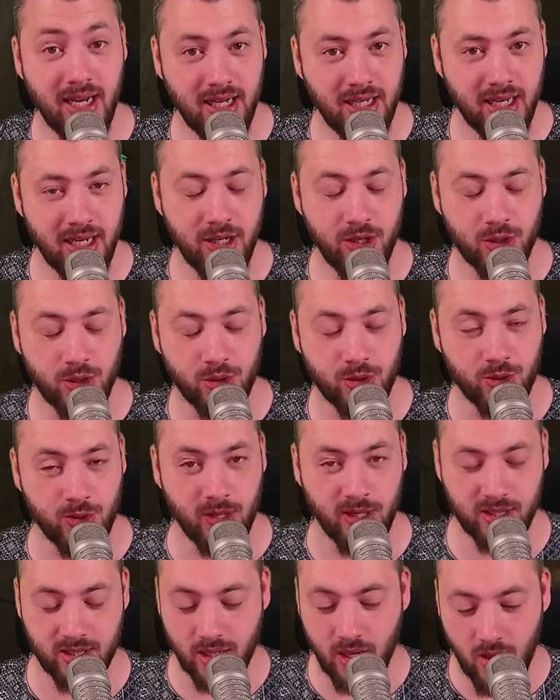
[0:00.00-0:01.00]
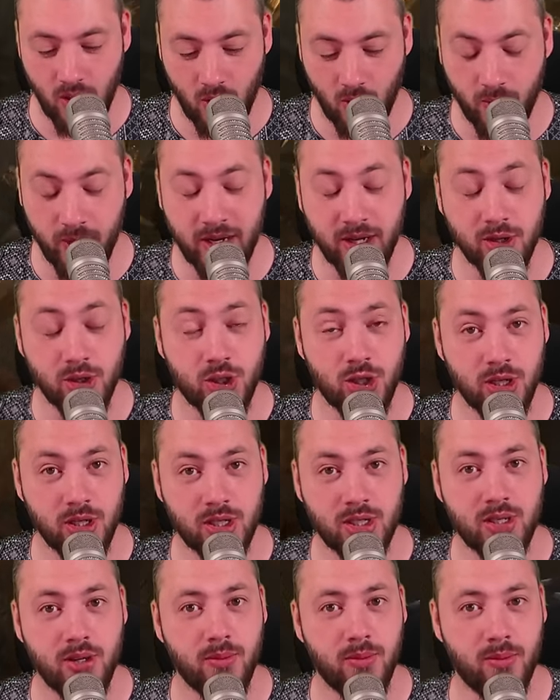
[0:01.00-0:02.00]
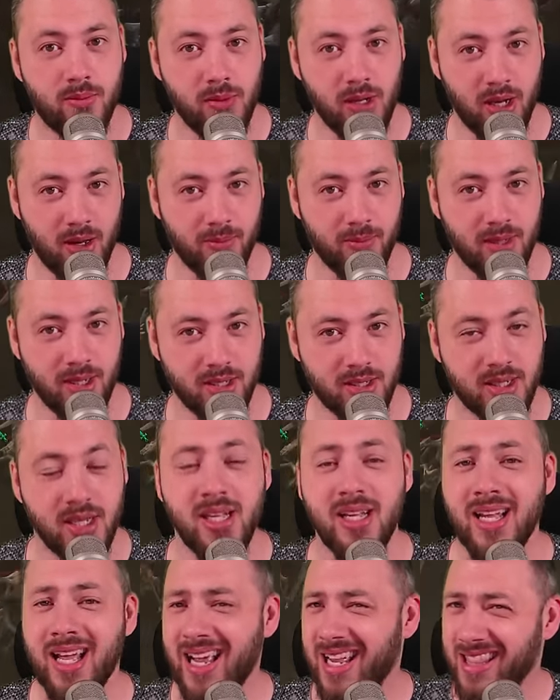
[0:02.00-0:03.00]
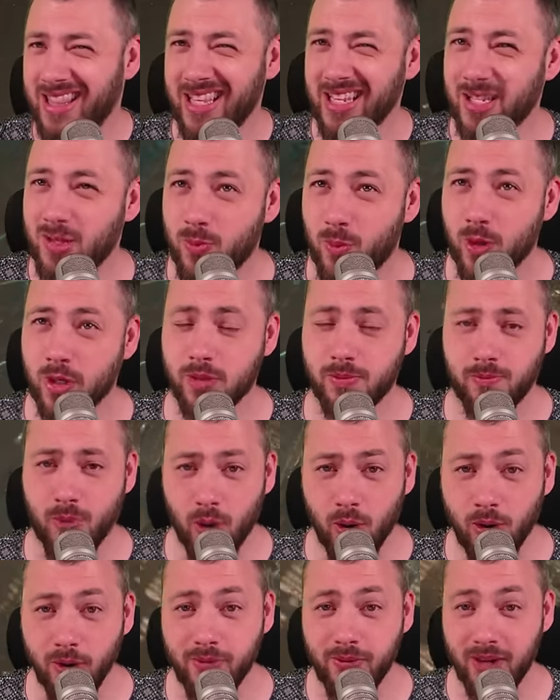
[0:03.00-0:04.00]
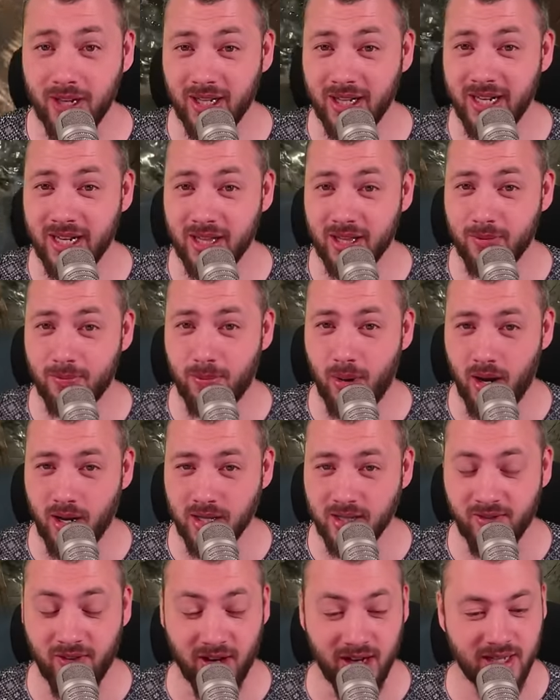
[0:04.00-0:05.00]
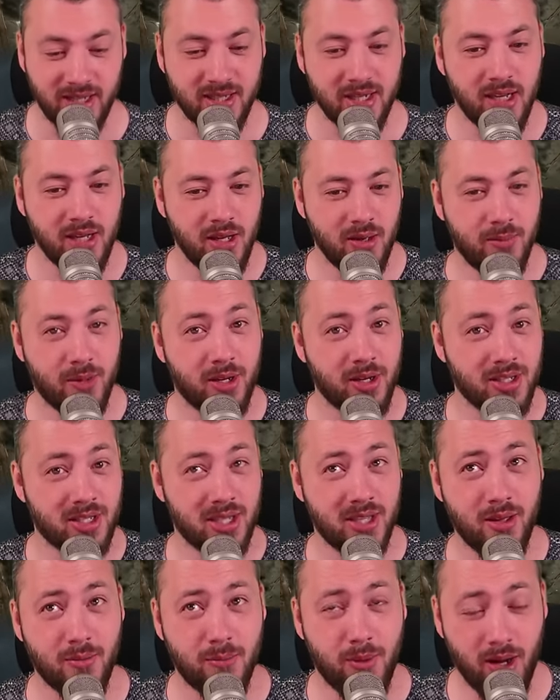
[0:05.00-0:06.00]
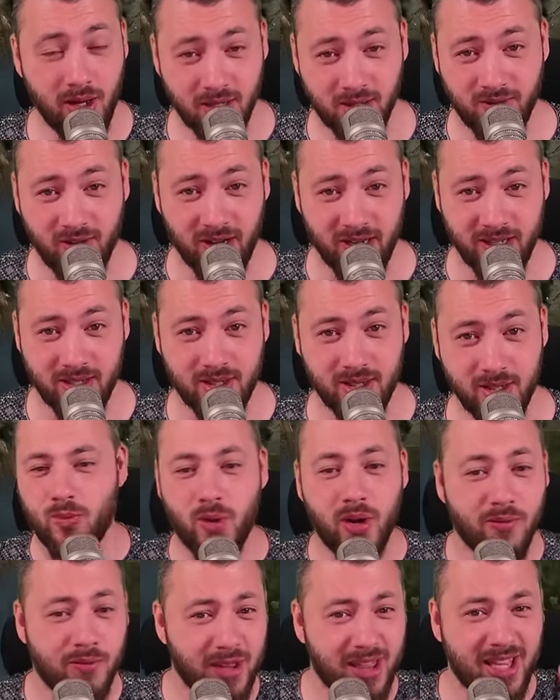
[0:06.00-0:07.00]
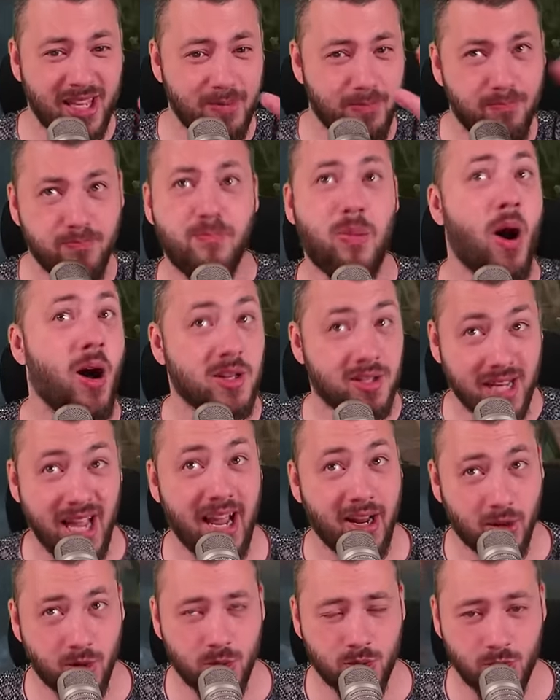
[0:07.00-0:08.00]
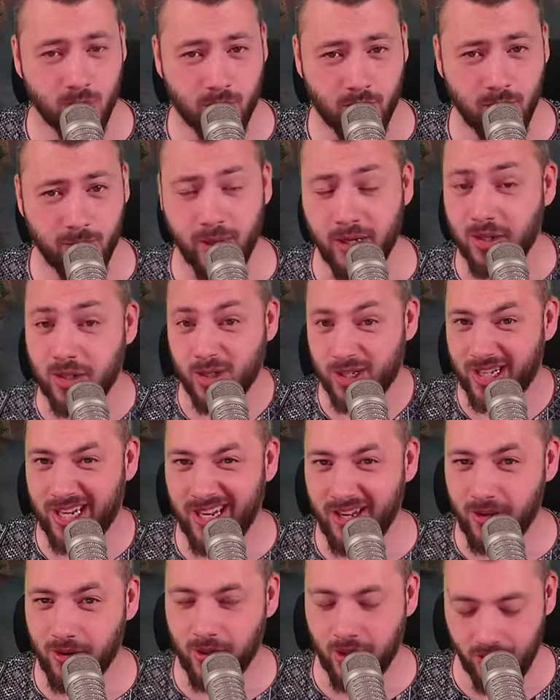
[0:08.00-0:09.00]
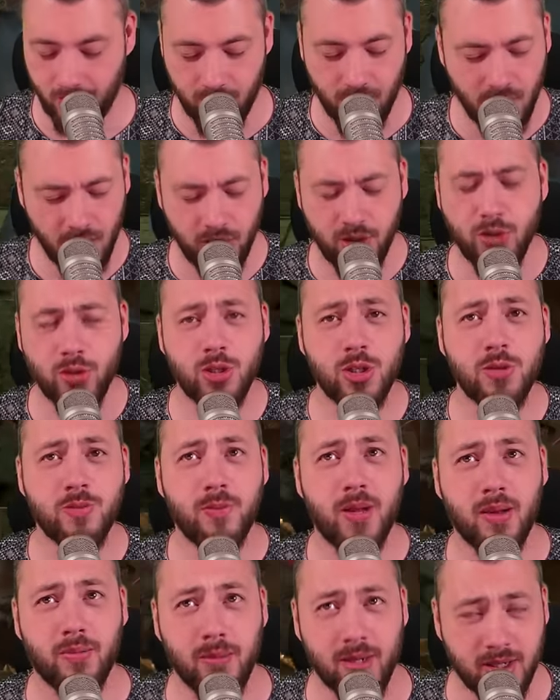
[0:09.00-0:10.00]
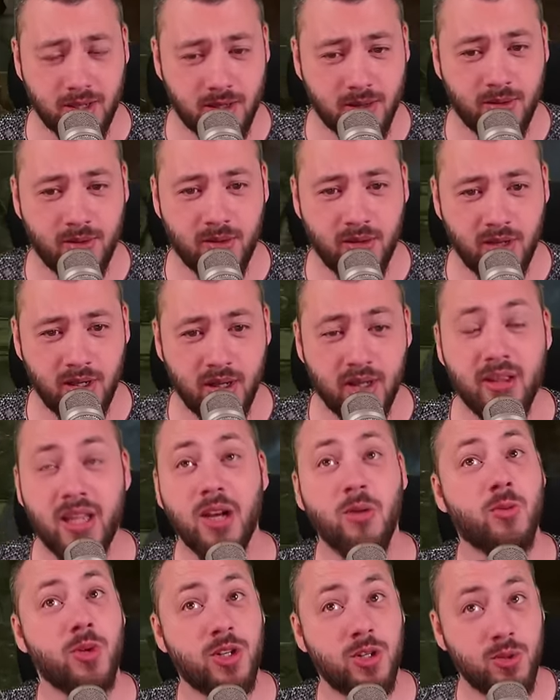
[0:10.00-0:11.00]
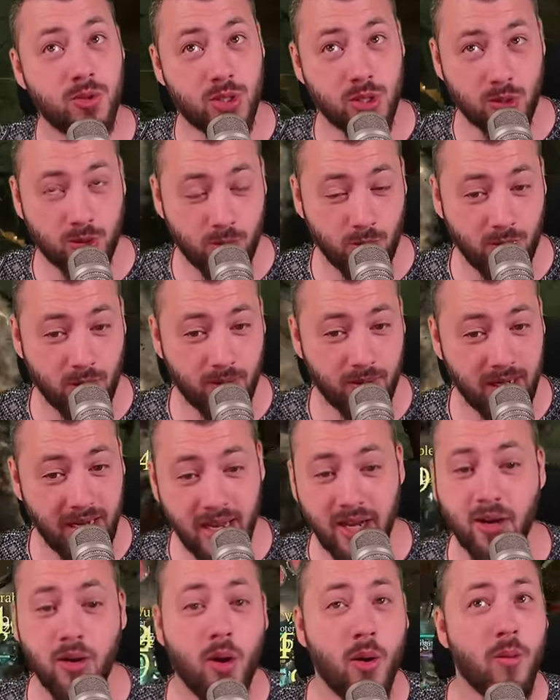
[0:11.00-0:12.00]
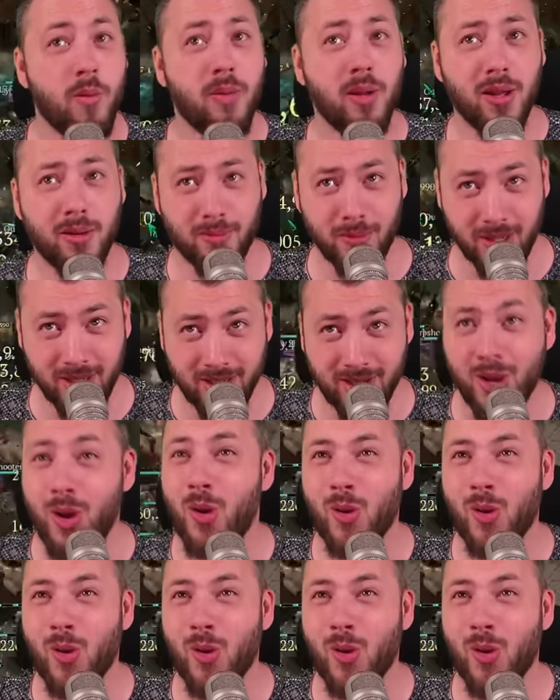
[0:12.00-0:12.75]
danger to us, we can just blood mist. This works perfectly in the boss fights, because in the boss fights, whenever the boss acros are coming to kill you, you just blood mist. Then reduce your cooldown again, blood mist.